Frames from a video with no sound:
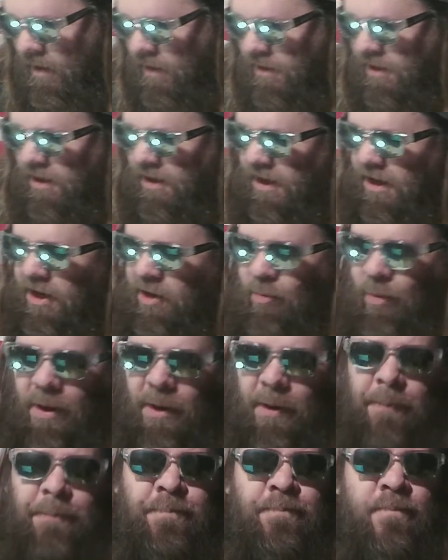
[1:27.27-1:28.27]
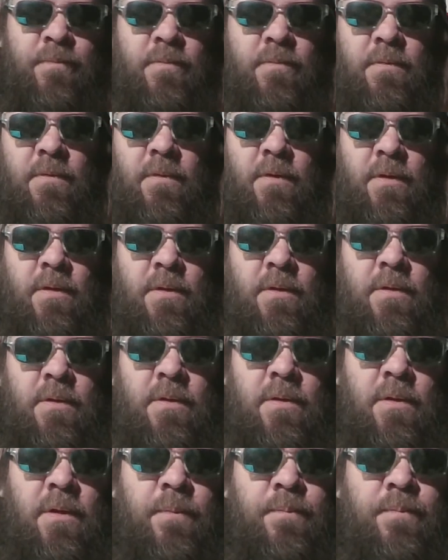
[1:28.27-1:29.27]
you'd hear, well,
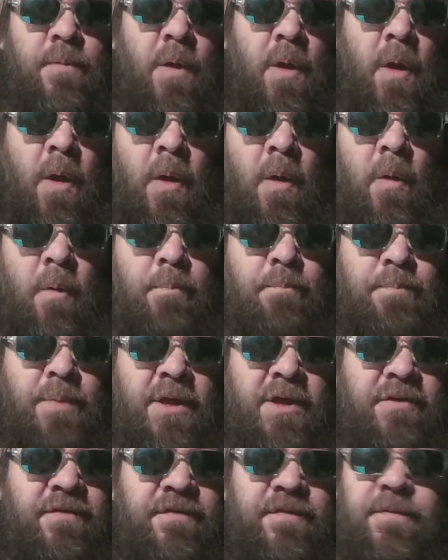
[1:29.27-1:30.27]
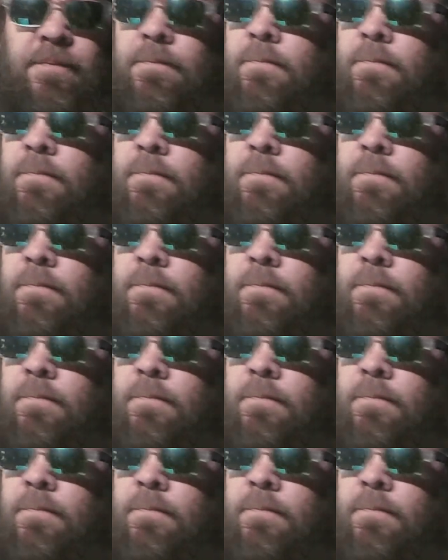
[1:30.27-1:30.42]
oh, Biff,